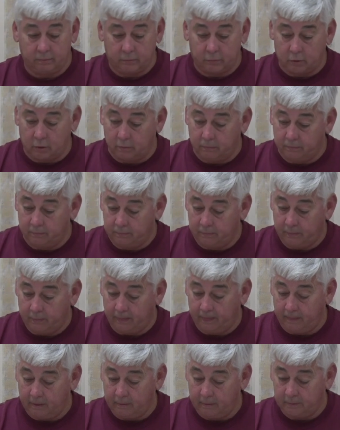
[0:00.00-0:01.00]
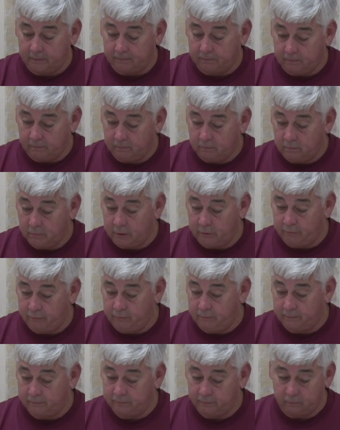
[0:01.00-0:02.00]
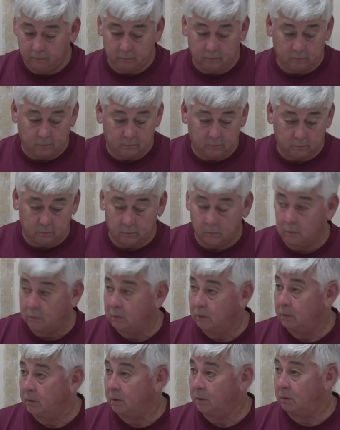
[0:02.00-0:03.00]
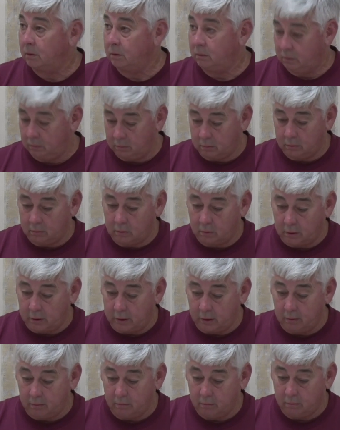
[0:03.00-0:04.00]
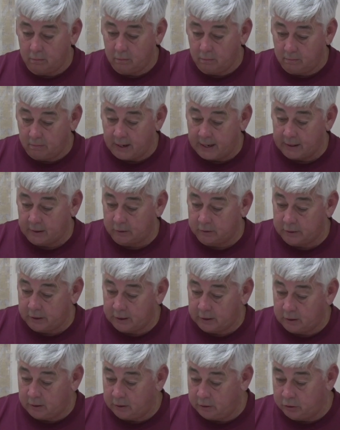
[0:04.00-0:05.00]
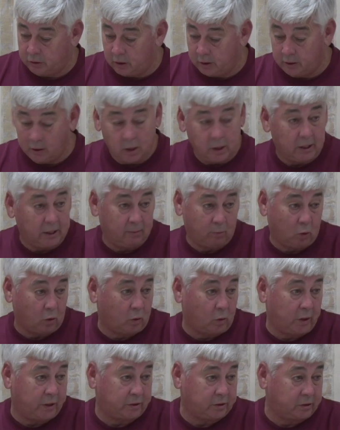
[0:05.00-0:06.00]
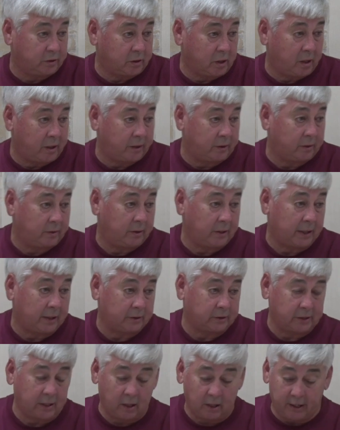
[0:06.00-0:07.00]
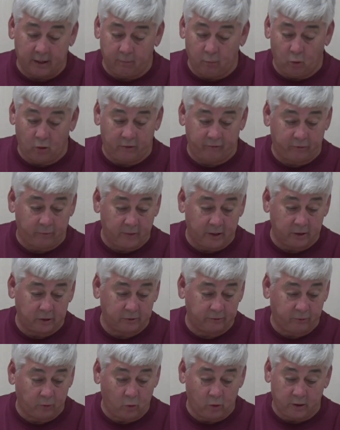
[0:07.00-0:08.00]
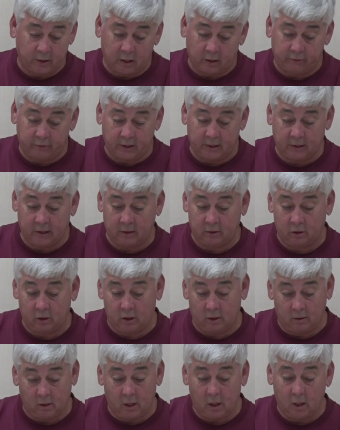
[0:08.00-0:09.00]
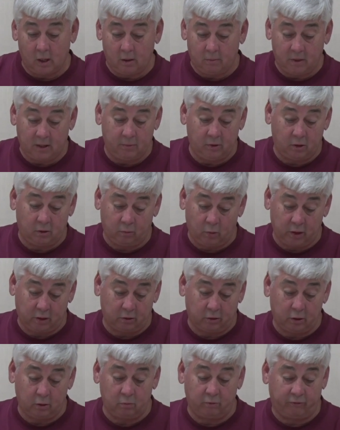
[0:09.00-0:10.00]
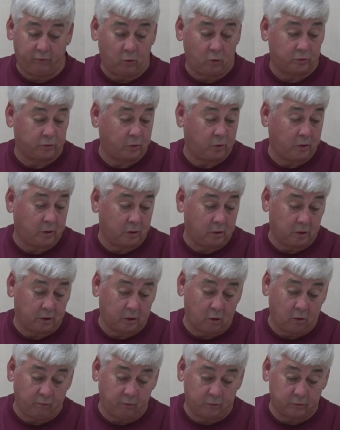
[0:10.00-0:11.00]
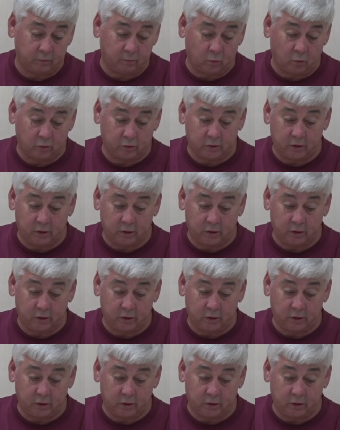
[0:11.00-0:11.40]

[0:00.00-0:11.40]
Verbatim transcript: to add penalties or stiffen existing penalties to unhealthy and perhaps unlawful living conditions for rental properties within the city limits of